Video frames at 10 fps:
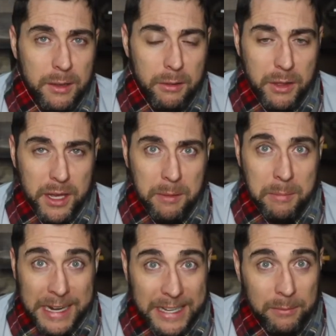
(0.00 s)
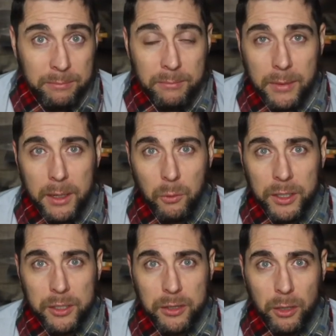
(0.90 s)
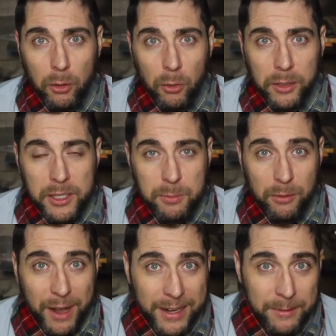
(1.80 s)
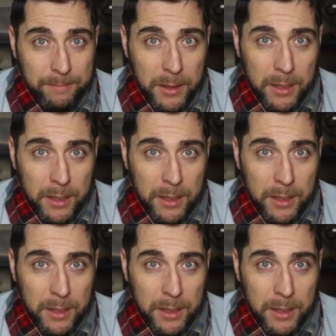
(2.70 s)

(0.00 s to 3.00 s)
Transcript: the medium in which the Lord has provided